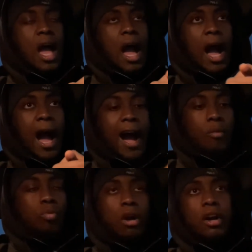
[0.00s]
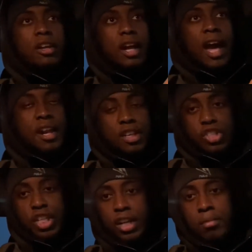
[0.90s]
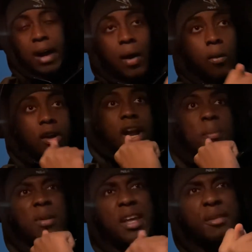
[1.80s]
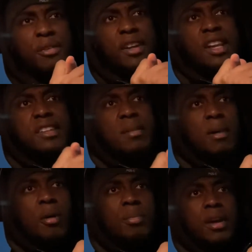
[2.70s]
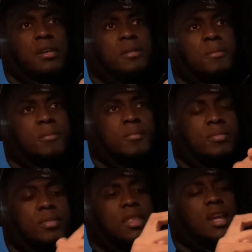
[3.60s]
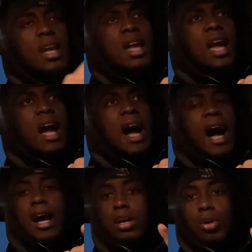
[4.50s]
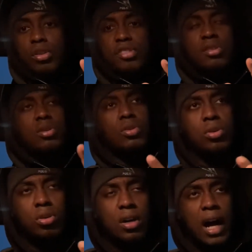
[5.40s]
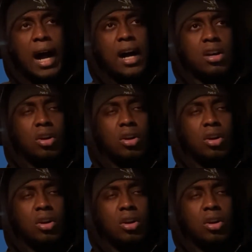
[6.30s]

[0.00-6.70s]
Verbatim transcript: I work at a gym. I work at Planet Fitness in Mobile. I go to school, I go